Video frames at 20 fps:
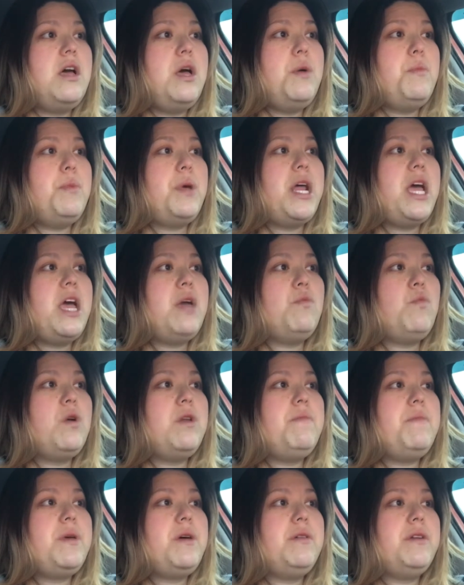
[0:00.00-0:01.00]
But I had
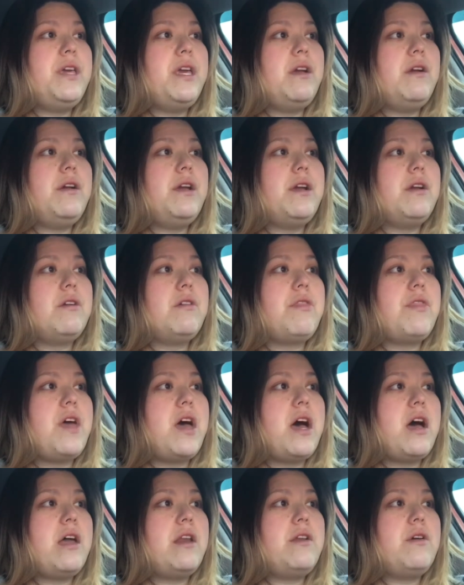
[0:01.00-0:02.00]
one mail carrier
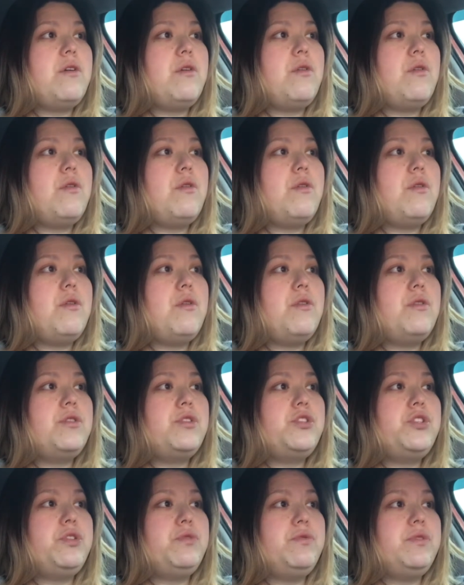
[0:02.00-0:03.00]
that
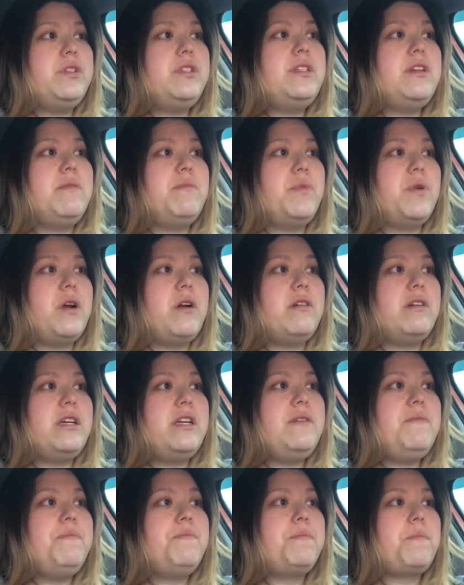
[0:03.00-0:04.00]
she was a
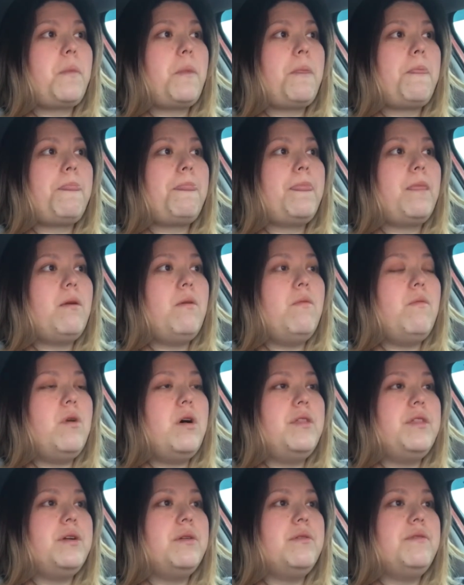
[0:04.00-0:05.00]
temporary,
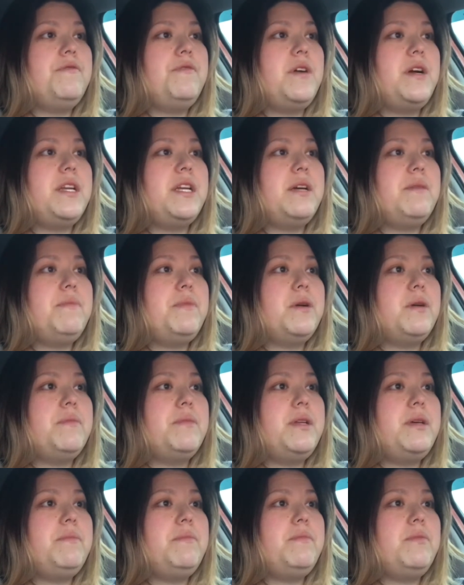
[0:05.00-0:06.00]
while they were finding a
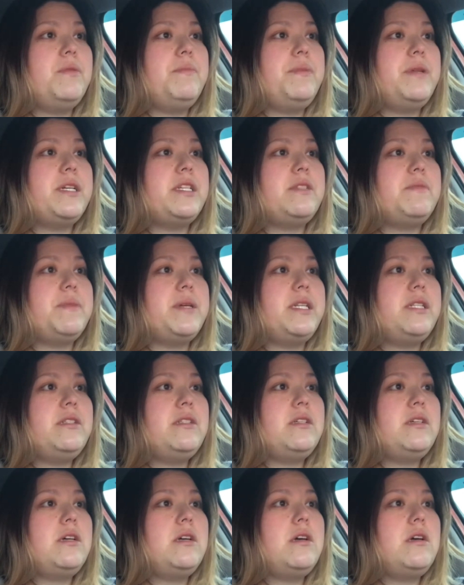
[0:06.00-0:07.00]
permanent
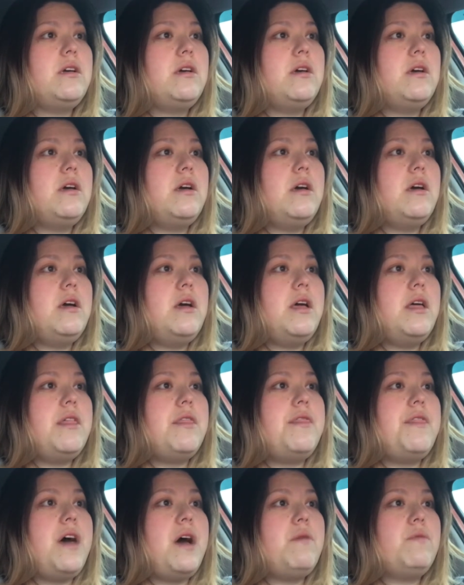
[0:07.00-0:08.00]
replacement,
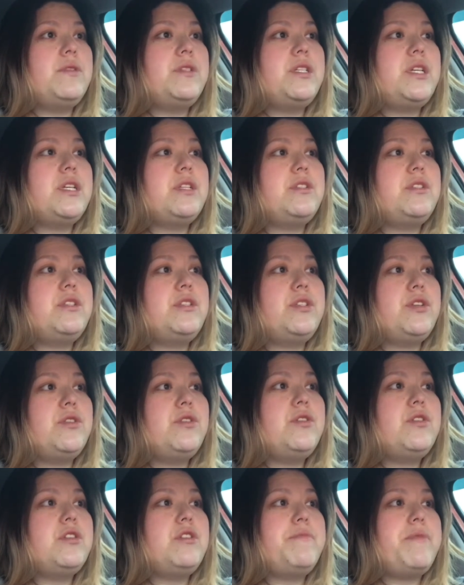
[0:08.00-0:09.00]
that was
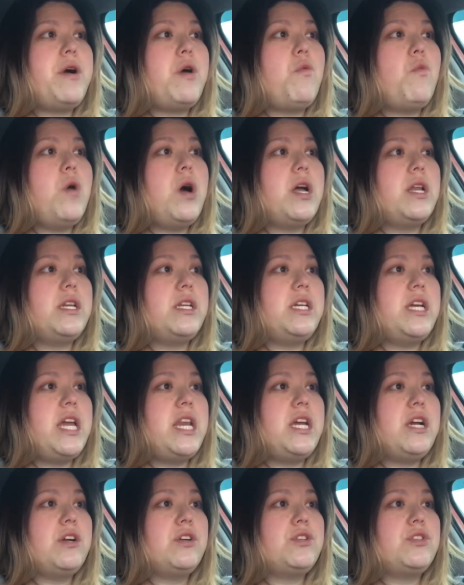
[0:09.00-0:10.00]
concerned about, one,
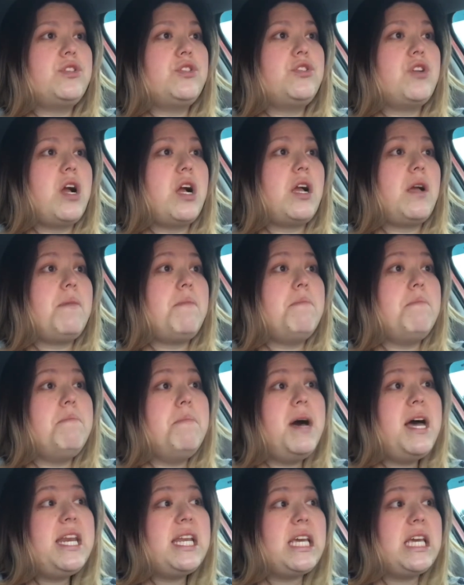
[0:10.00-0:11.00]
getting her truck
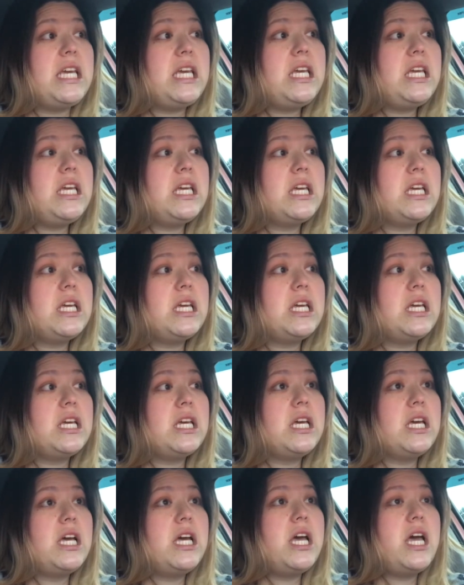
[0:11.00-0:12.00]
muddy,
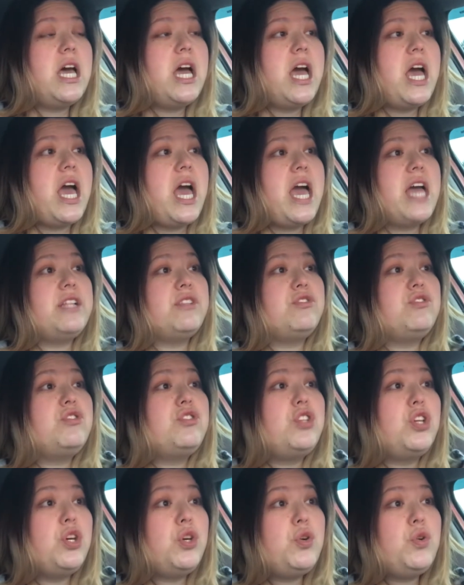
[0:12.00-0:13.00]
and
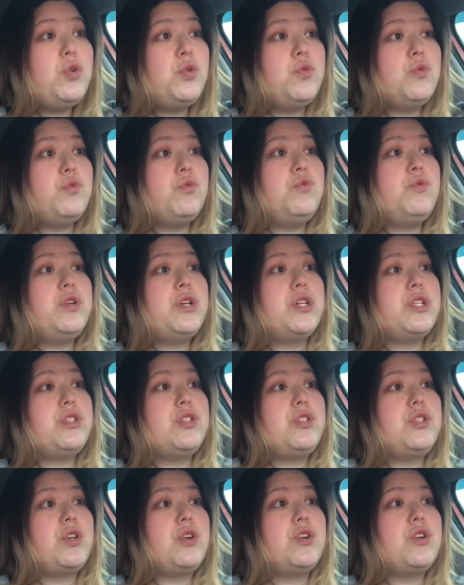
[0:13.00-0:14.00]
two,
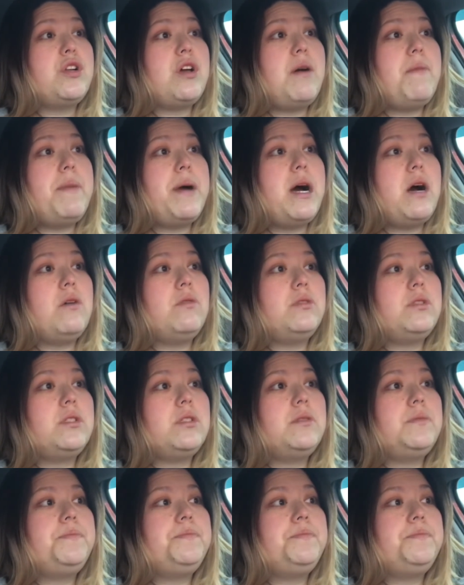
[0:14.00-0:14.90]
concerned about